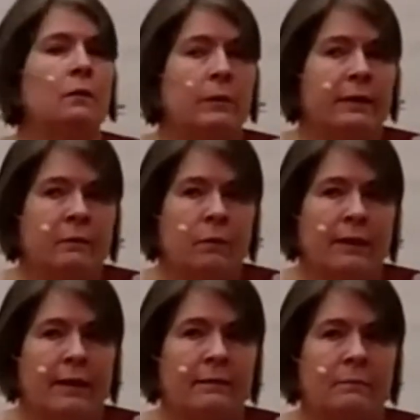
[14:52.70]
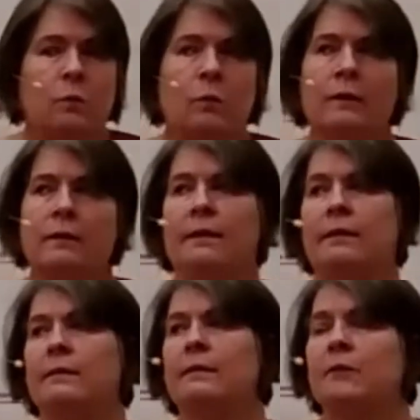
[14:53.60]
the reason why that's
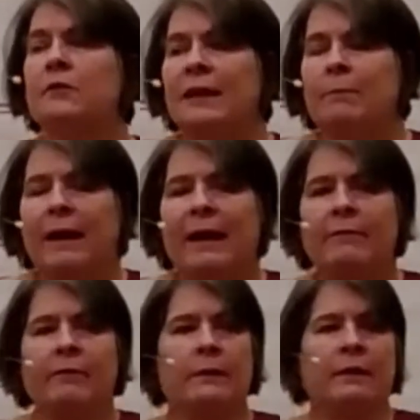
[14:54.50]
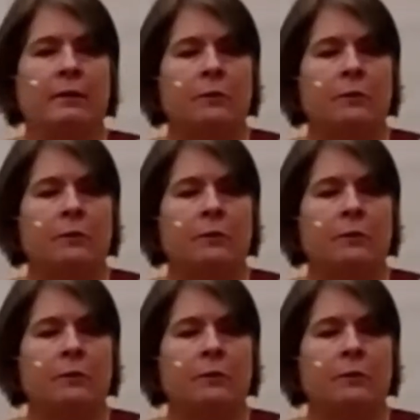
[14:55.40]
important is if you step back for a minute,